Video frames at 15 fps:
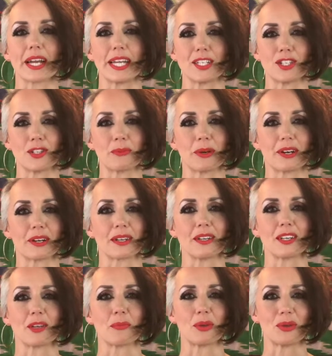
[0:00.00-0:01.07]
Asian American
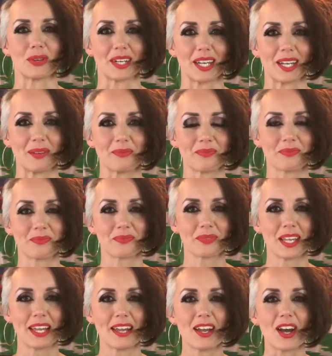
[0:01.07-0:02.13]
community.
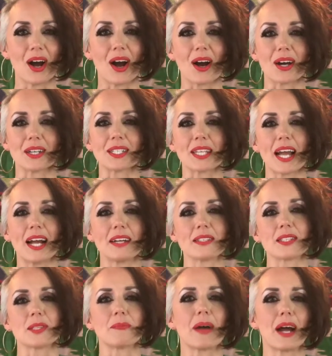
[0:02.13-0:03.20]
Art has
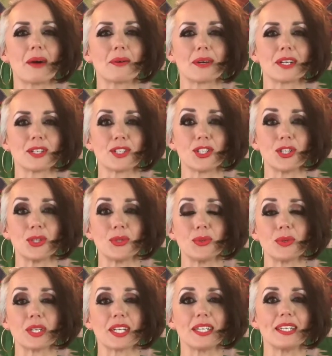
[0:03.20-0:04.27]
the power to
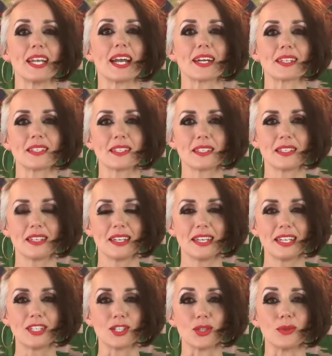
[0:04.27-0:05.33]
connect,
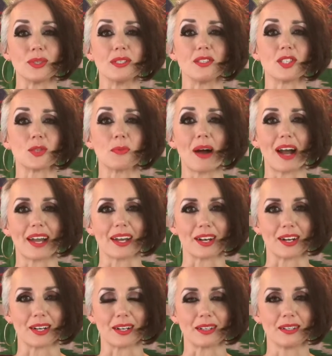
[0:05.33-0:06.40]
to
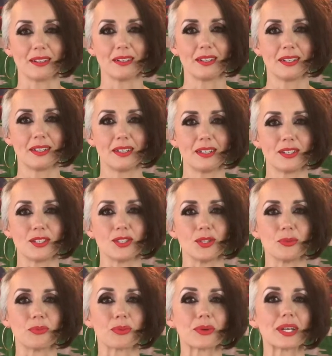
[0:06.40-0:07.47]
inspire, to
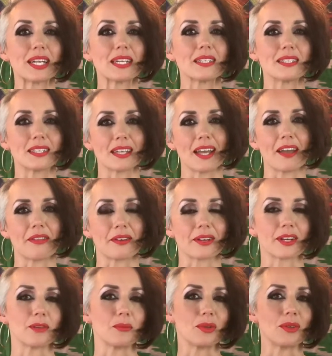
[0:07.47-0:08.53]
bring together
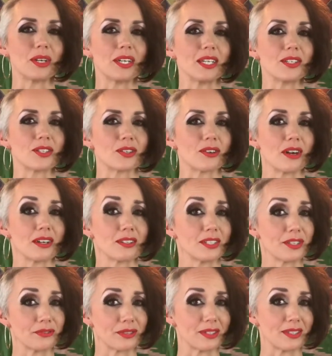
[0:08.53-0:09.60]
communities across
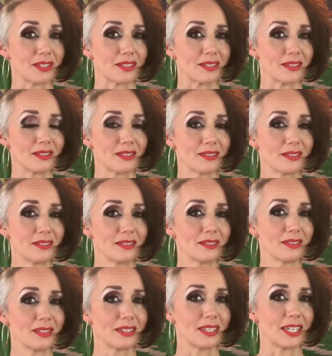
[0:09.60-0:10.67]
differences
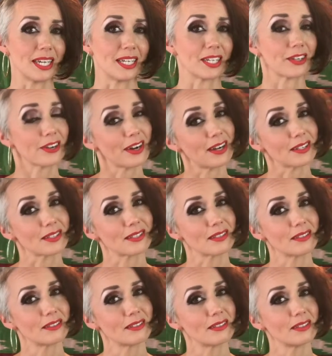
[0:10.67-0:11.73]
and across
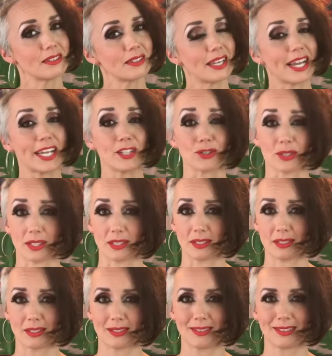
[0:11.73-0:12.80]

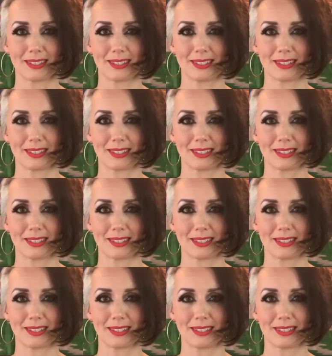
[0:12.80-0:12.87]
hatreds.